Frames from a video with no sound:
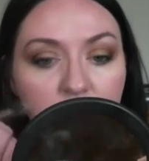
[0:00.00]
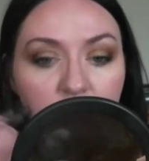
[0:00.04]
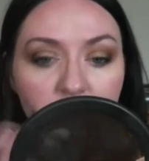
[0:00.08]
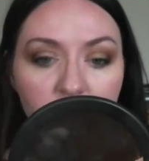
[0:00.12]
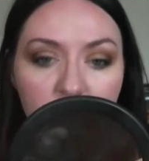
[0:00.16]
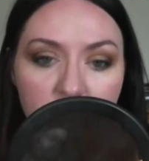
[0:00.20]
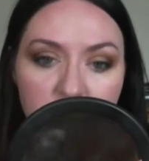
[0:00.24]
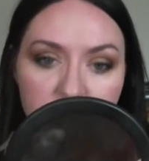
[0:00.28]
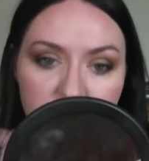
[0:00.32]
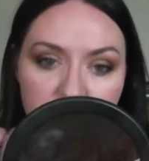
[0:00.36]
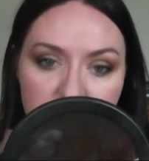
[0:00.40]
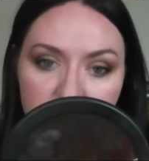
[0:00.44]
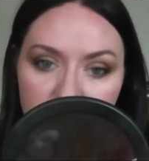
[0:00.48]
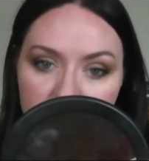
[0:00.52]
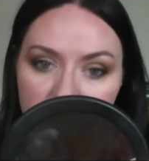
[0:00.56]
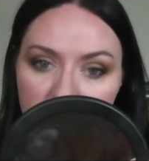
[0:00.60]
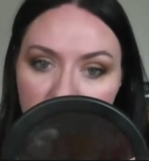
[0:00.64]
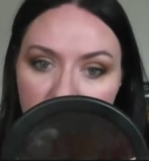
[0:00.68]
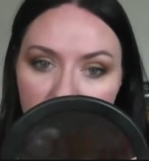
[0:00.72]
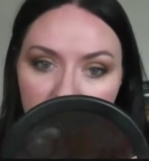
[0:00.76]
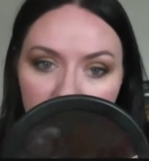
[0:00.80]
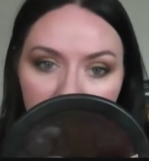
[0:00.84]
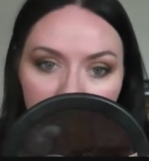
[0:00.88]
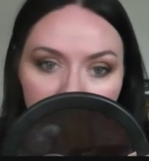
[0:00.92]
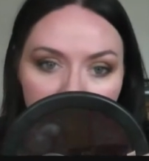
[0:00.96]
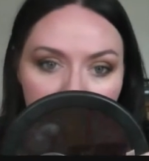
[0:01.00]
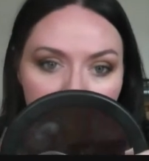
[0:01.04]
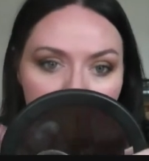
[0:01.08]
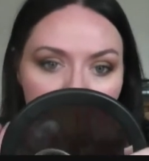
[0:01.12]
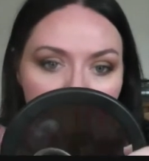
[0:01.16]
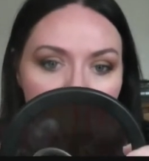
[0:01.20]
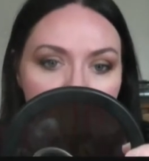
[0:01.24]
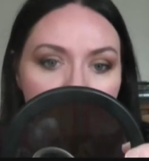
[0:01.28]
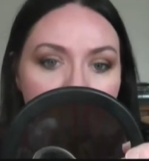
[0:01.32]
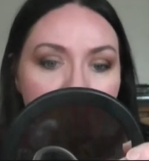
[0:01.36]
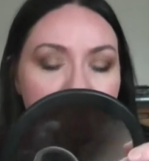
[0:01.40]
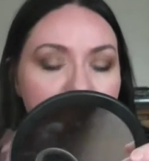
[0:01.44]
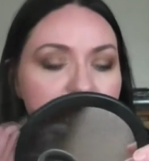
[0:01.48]
It's
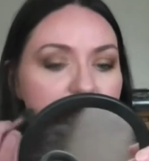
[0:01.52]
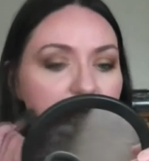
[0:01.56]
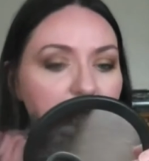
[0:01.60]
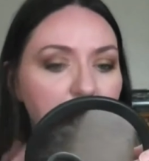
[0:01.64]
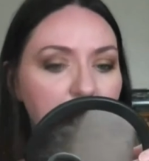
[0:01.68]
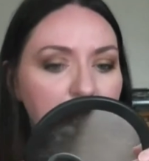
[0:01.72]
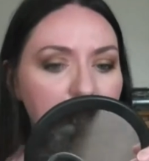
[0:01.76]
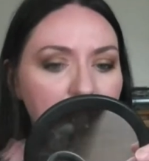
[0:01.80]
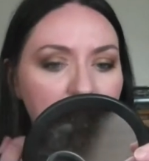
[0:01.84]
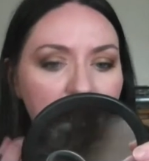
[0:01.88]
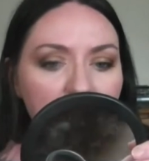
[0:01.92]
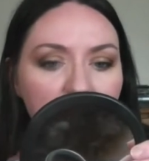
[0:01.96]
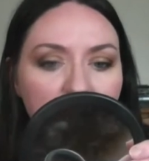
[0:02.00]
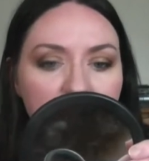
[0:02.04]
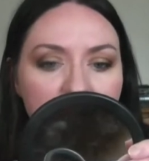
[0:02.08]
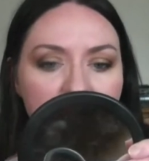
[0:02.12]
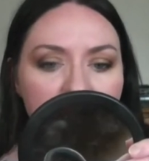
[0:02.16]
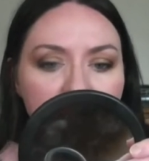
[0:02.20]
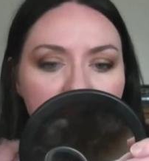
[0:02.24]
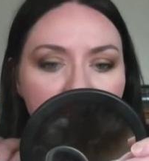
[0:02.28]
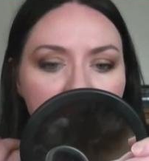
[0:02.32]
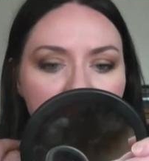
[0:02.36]
yeah, it's not bad.